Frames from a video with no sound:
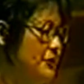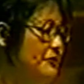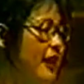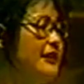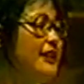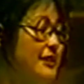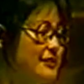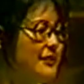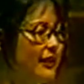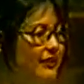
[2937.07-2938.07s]
But finally
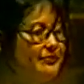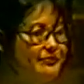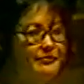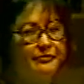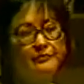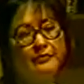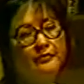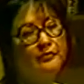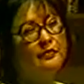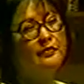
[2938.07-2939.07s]
yesterday,
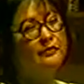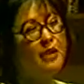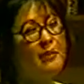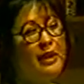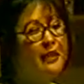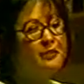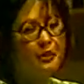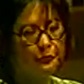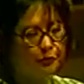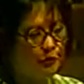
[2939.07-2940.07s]
I became
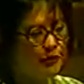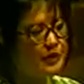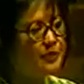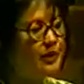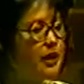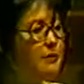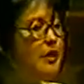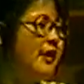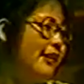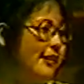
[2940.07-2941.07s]
so furious with
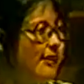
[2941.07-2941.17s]
him,